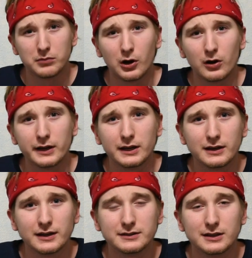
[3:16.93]
potting
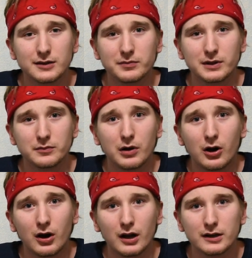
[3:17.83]
these up in
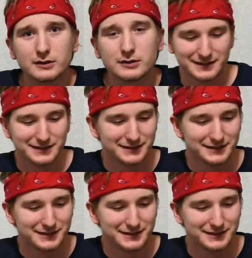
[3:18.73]
pots.